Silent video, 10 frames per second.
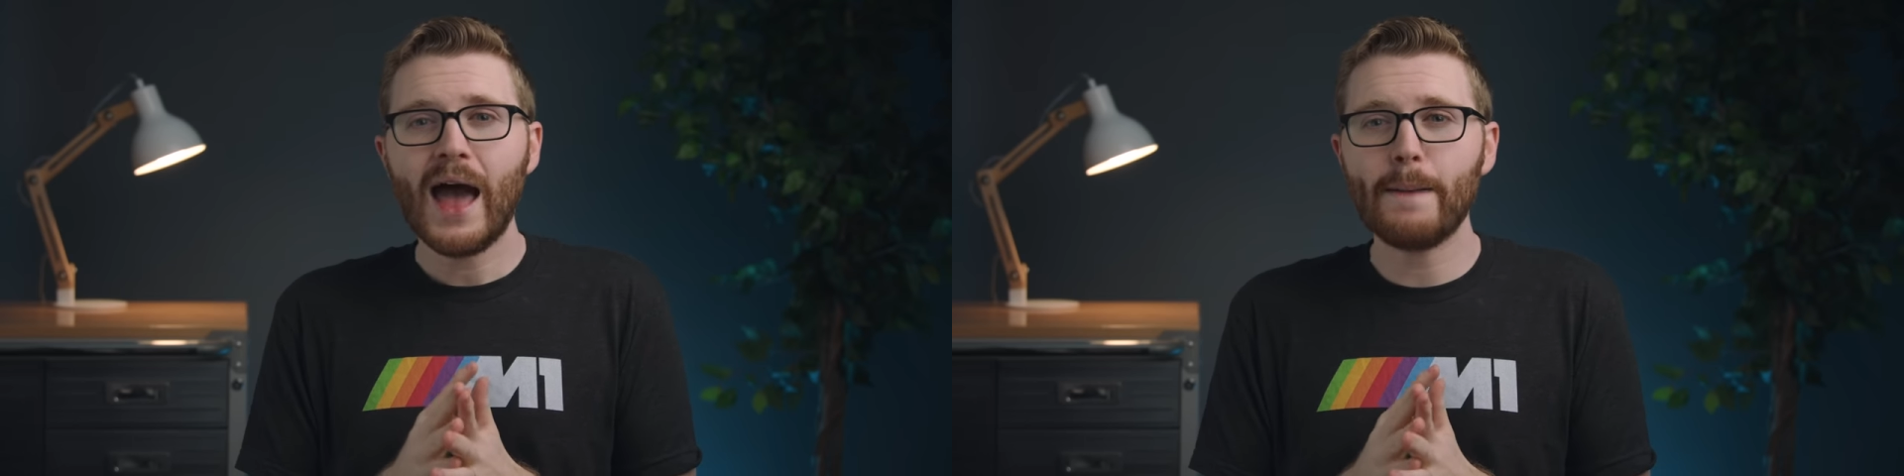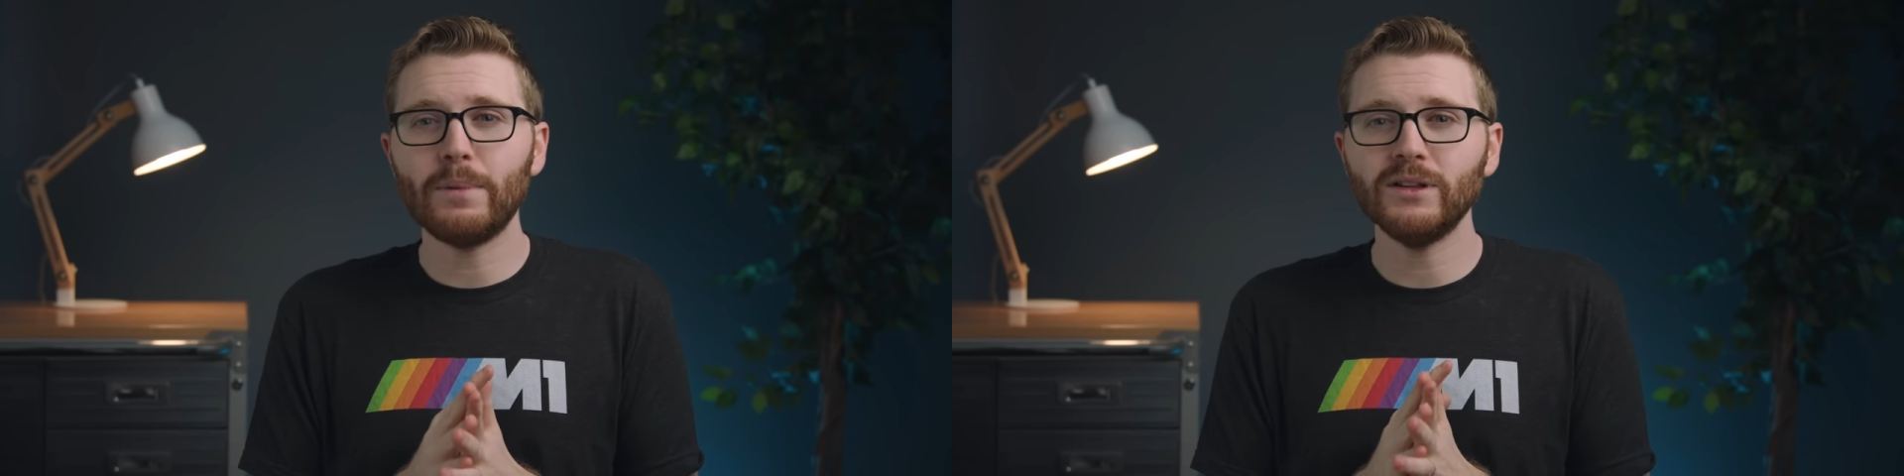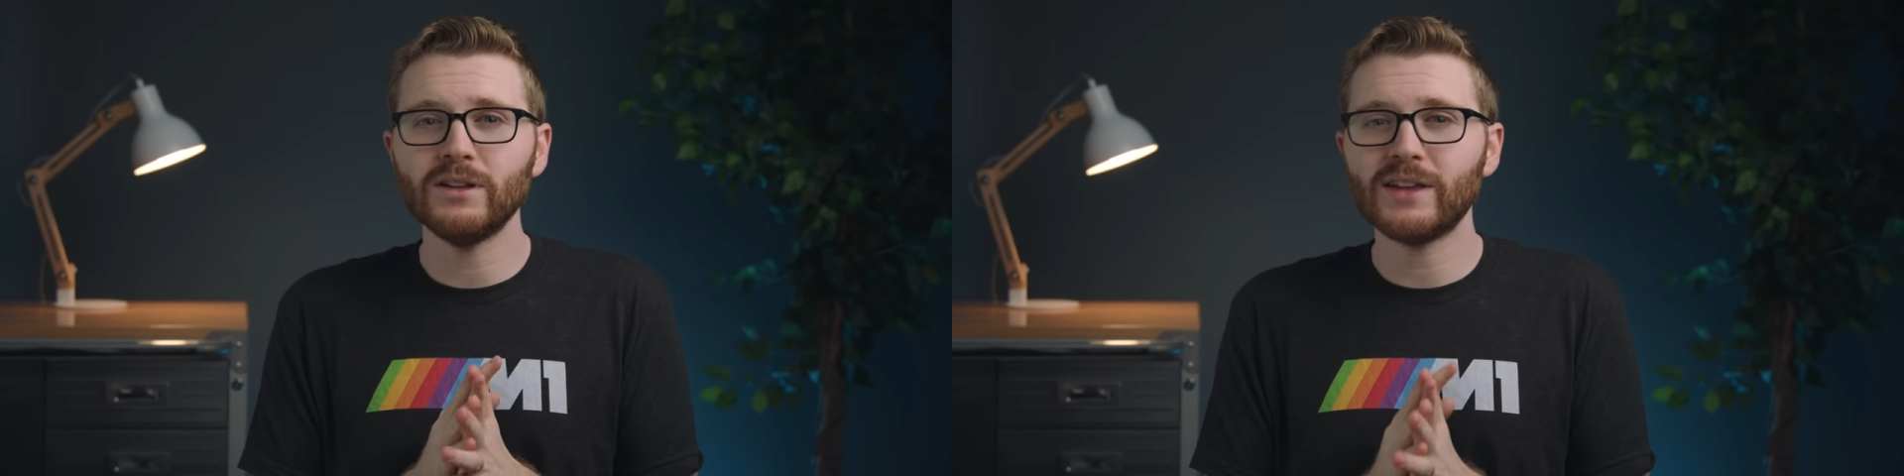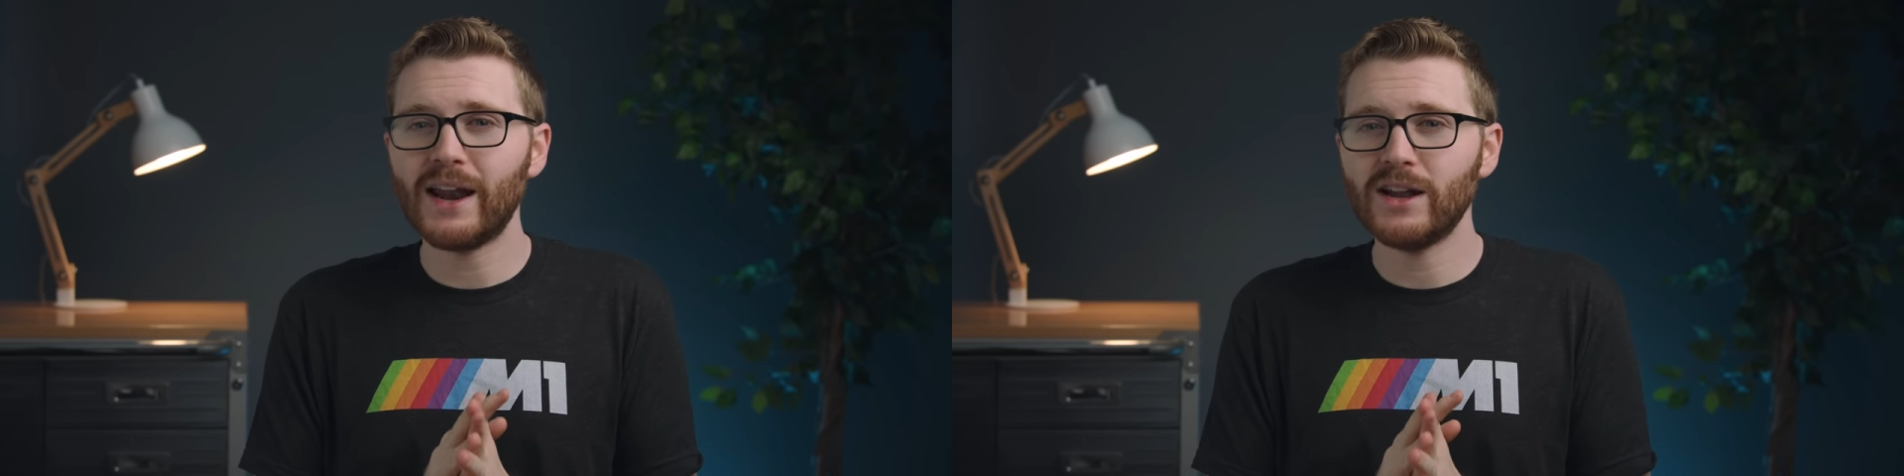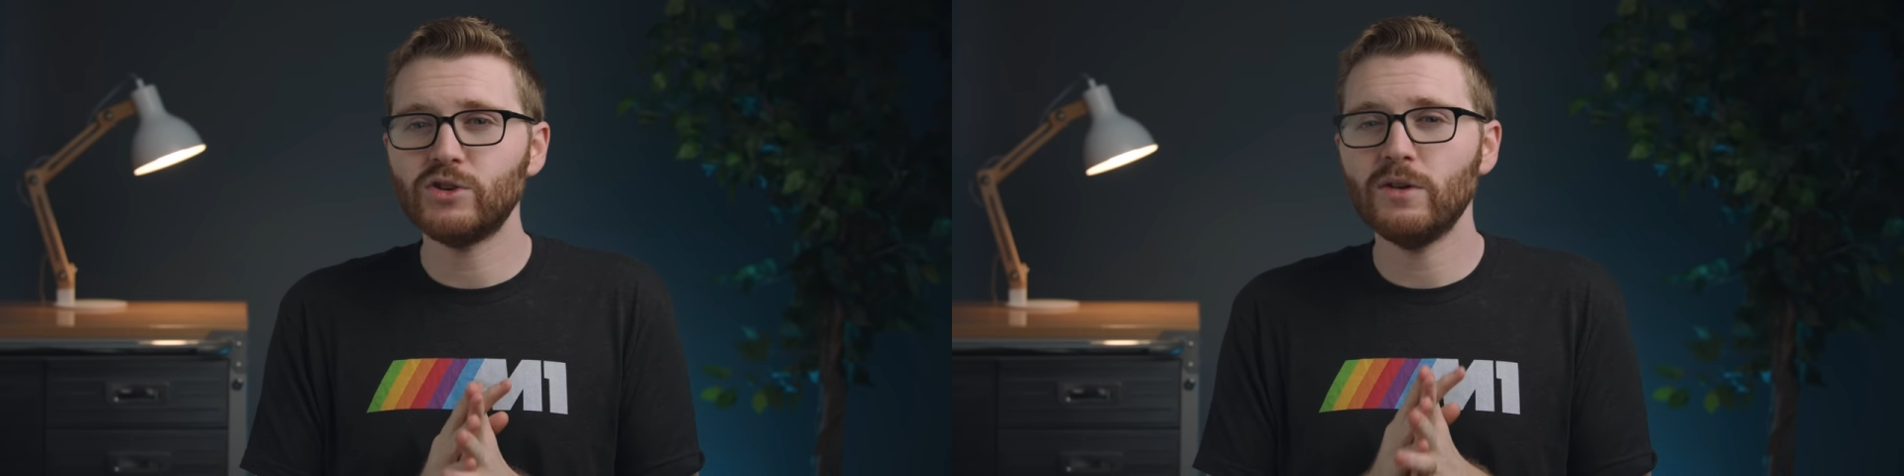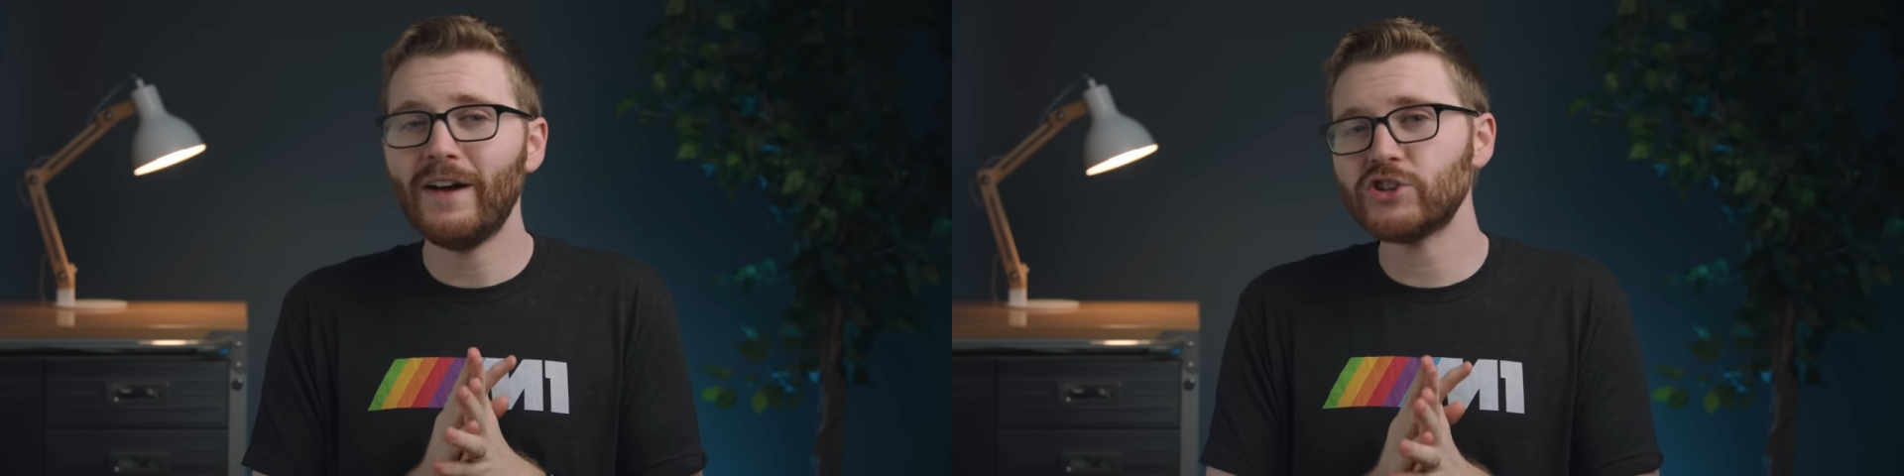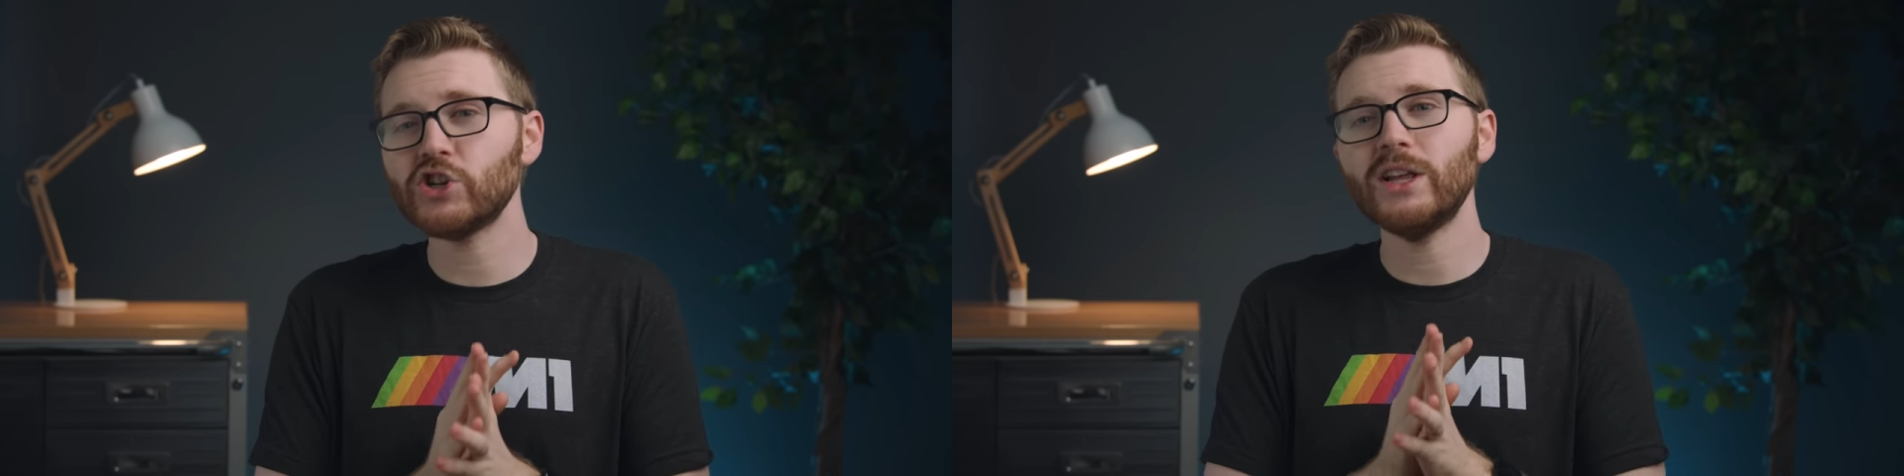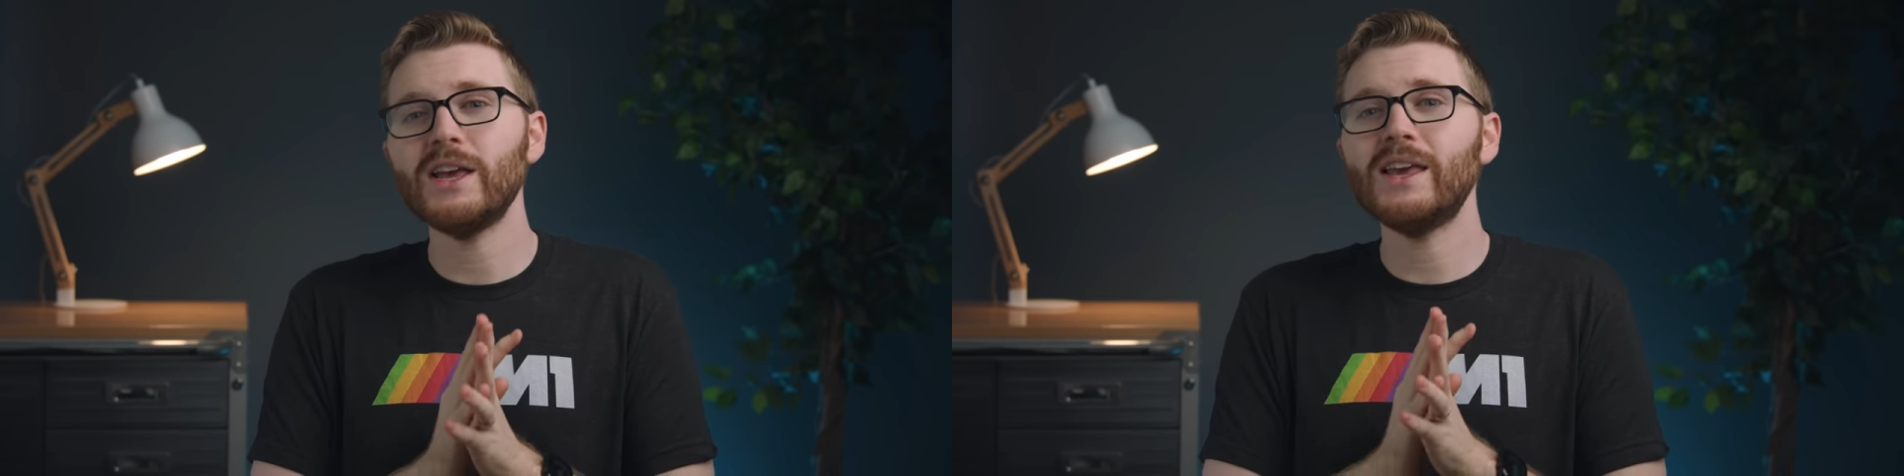Apple decided to
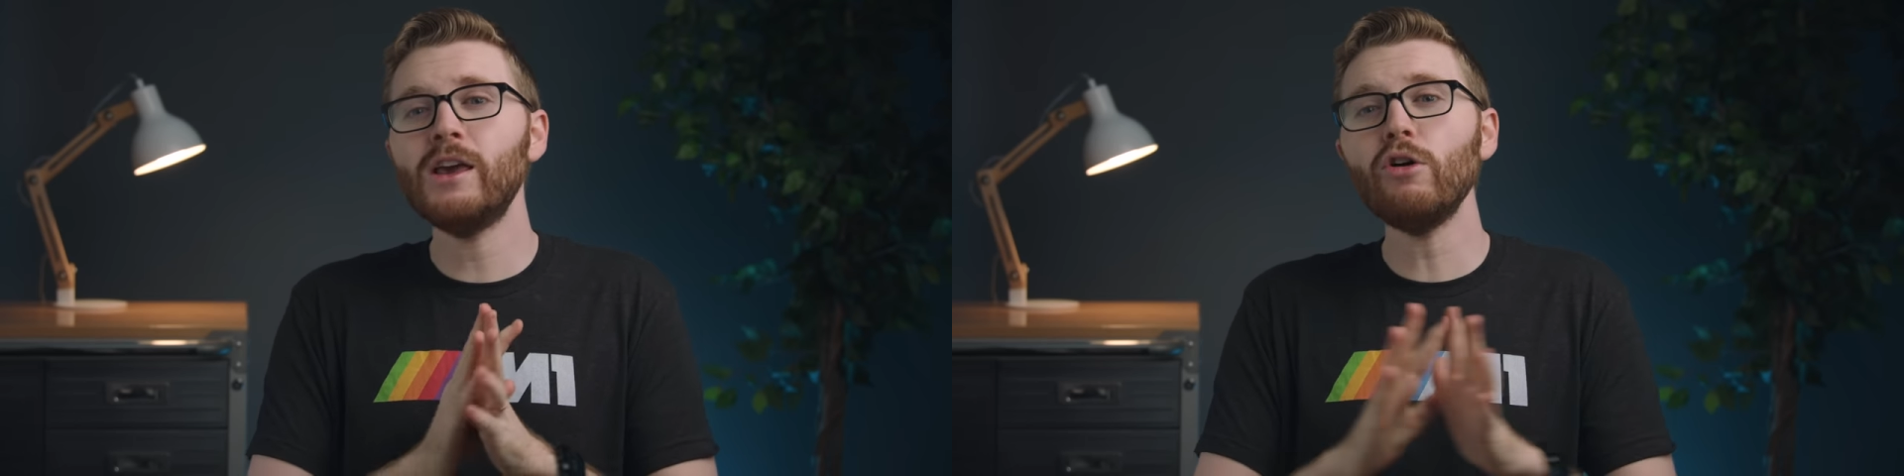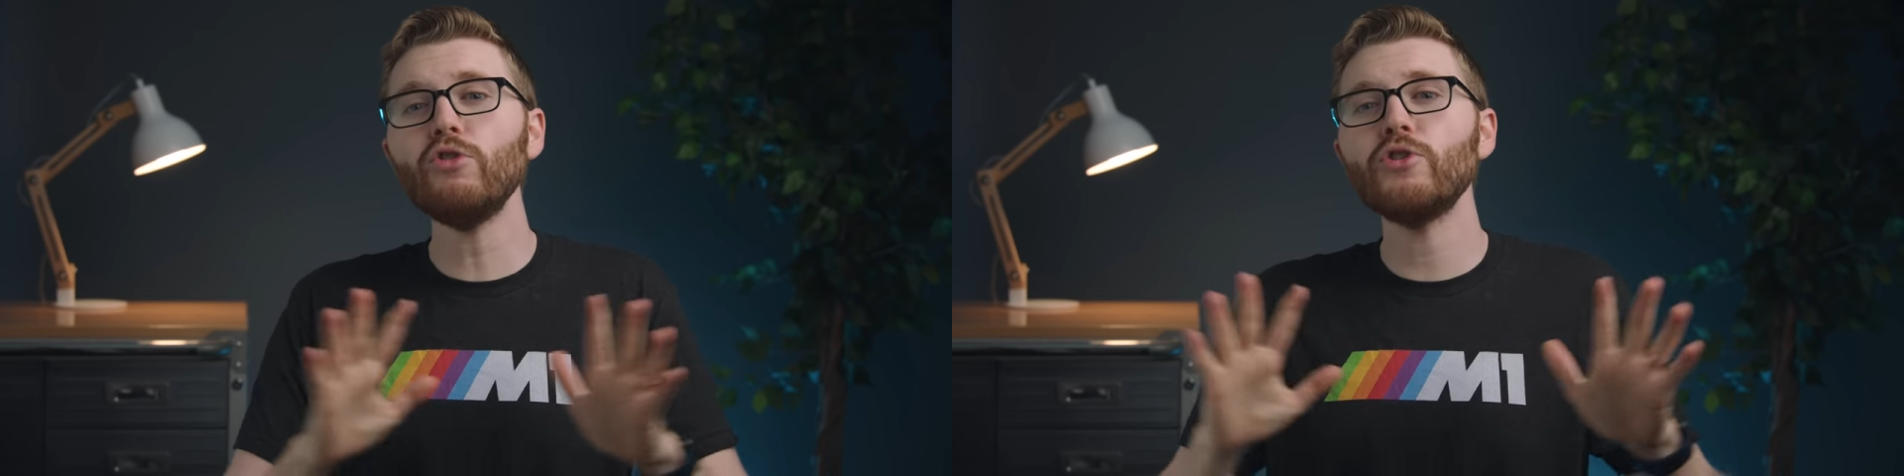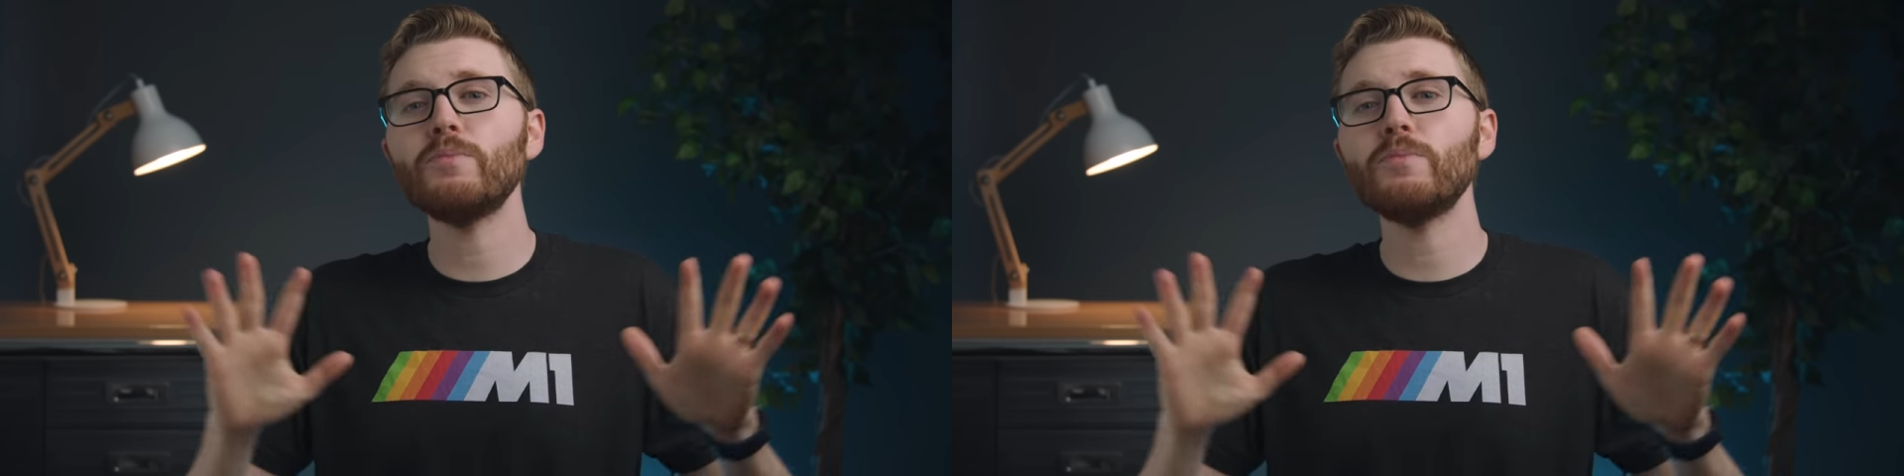eventually kill the